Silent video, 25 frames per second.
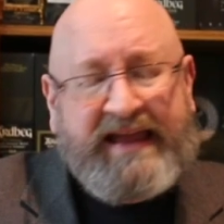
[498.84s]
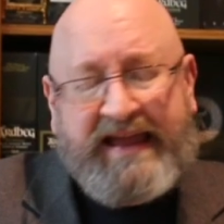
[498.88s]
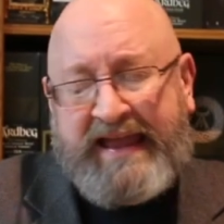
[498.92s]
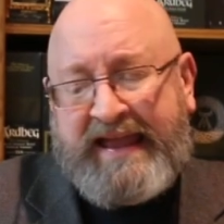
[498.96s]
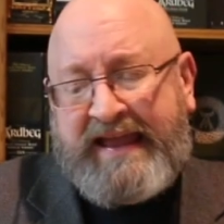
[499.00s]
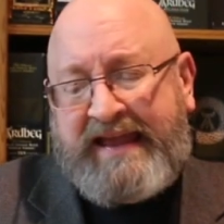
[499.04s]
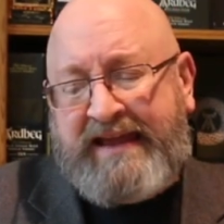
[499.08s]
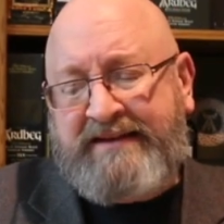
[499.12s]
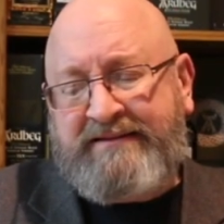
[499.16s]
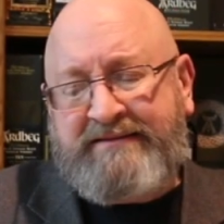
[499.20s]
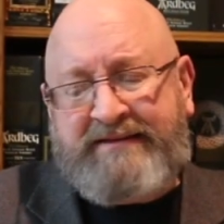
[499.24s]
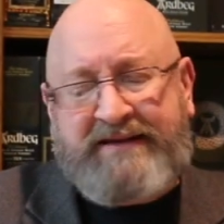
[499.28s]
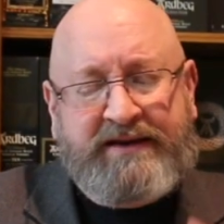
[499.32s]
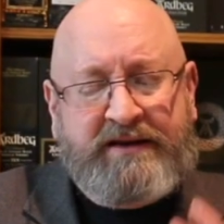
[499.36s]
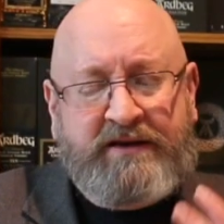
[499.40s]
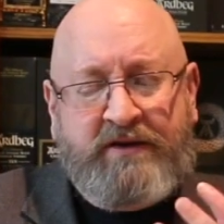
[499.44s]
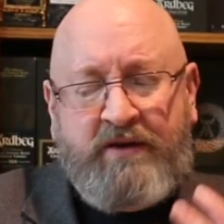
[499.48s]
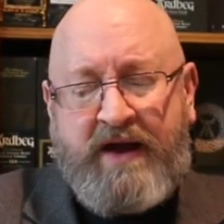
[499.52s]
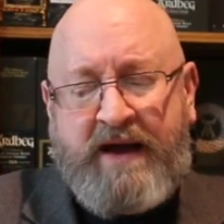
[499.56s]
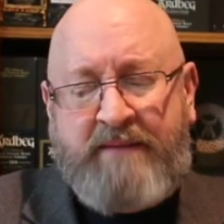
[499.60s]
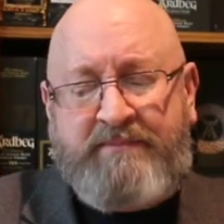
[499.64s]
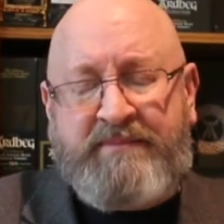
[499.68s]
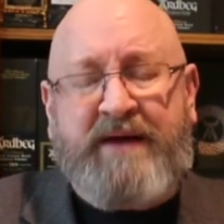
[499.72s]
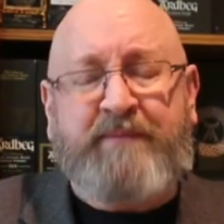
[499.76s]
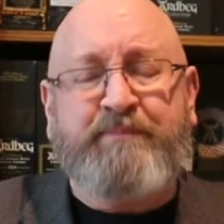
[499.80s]
And, you know,
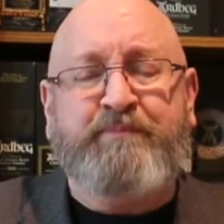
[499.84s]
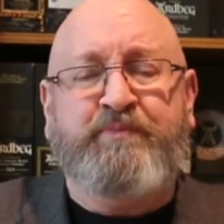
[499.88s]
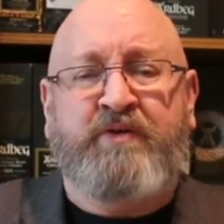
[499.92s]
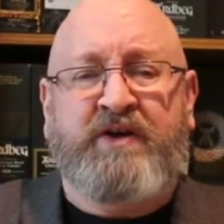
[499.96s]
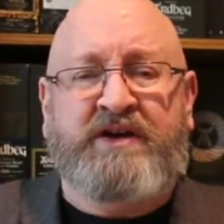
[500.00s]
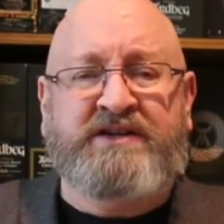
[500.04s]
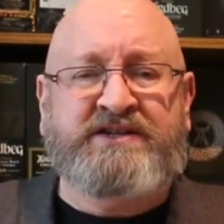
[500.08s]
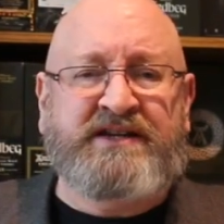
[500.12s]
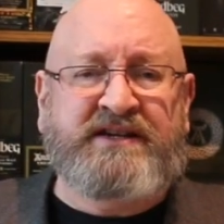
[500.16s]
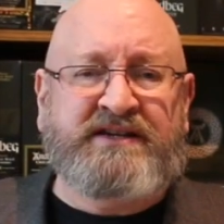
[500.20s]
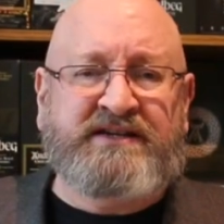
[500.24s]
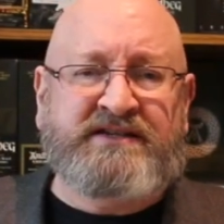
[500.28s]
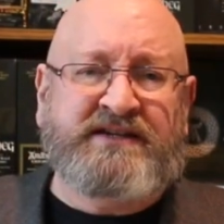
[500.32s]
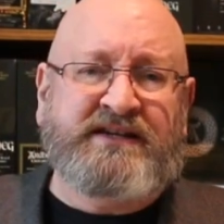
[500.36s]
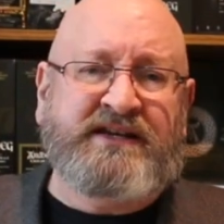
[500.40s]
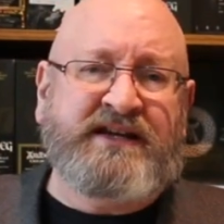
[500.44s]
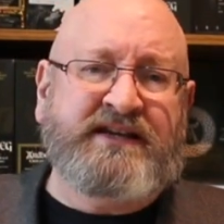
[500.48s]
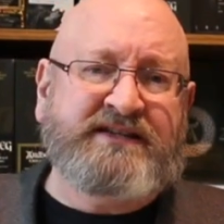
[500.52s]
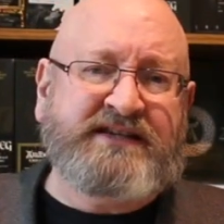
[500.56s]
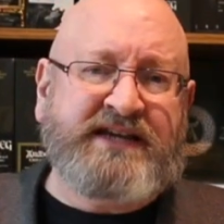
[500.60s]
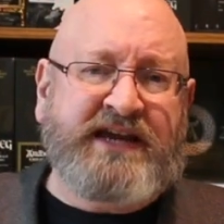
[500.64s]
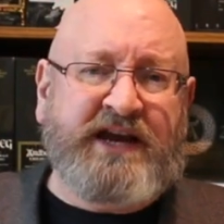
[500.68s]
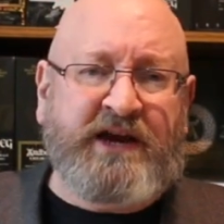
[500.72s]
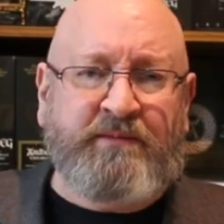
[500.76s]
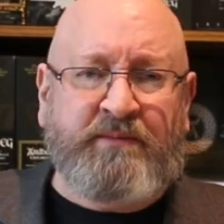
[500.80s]
I'm not prejudiced
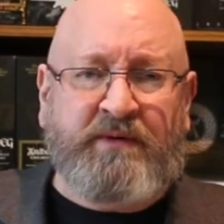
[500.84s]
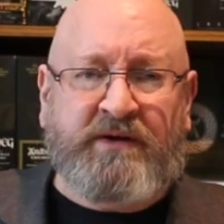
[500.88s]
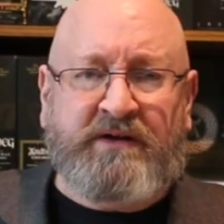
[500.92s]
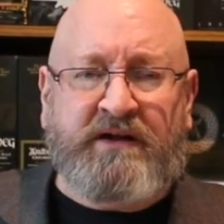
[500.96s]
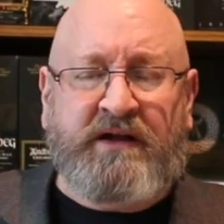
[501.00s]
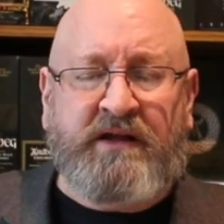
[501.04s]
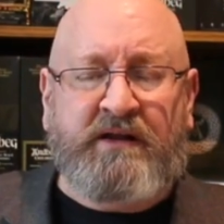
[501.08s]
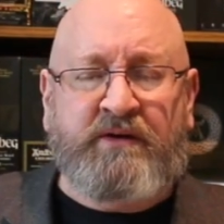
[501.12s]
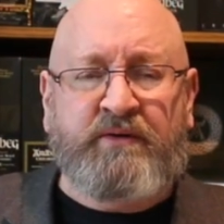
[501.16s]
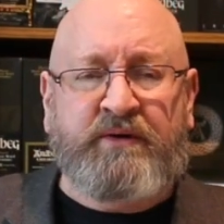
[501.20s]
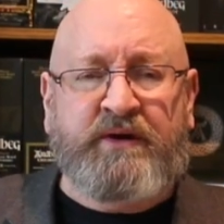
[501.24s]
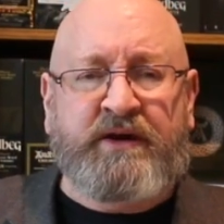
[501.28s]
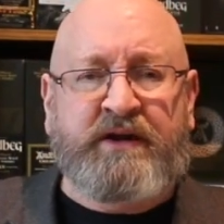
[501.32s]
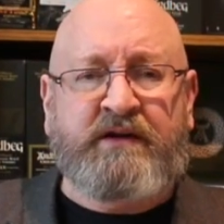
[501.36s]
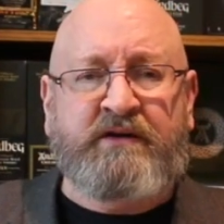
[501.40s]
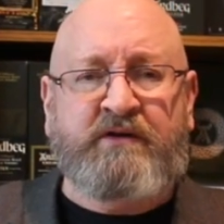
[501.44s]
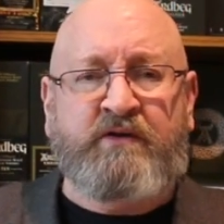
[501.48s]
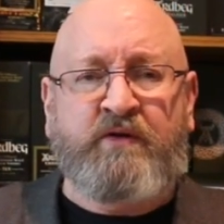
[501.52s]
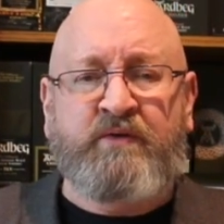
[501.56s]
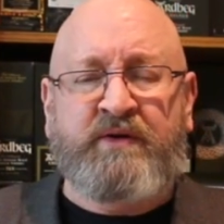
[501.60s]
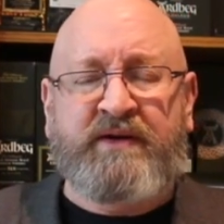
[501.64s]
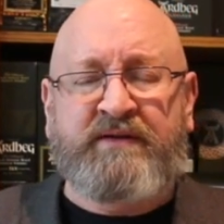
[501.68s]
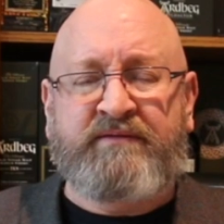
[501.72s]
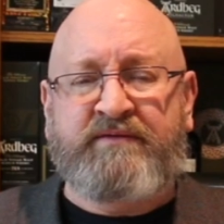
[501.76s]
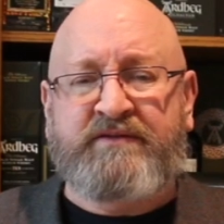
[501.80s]
against caramel coloring
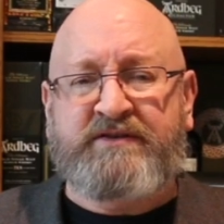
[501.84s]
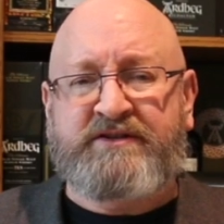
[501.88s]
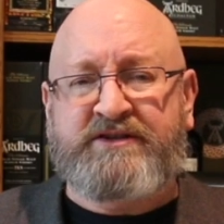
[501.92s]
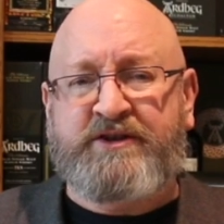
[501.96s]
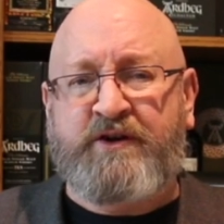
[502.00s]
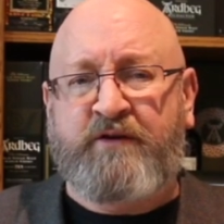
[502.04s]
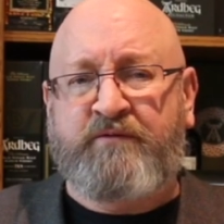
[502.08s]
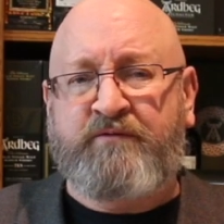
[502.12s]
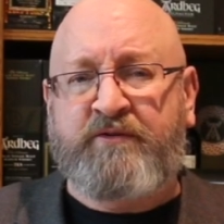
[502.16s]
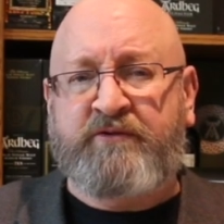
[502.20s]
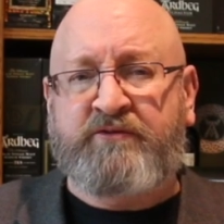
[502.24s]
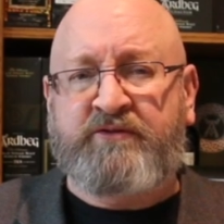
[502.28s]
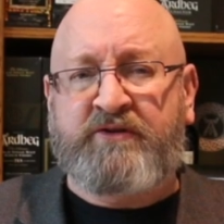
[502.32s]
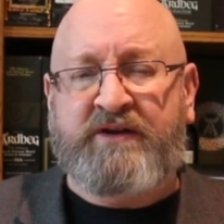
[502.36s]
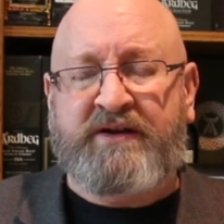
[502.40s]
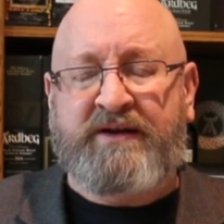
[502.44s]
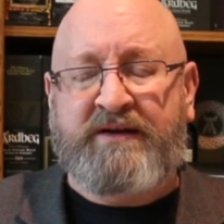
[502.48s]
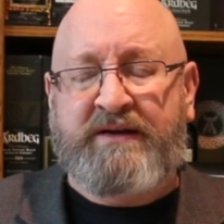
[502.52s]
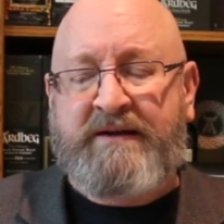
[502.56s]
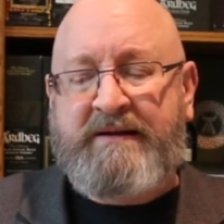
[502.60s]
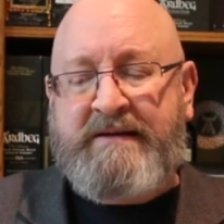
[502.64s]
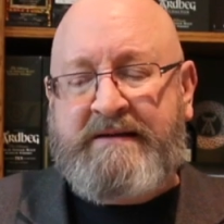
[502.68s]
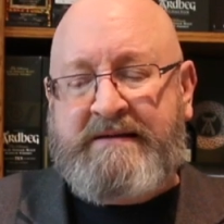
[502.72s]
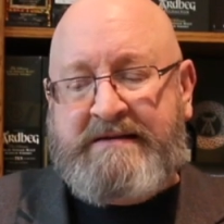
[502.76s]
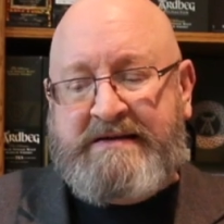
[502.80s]
or even chill filtering,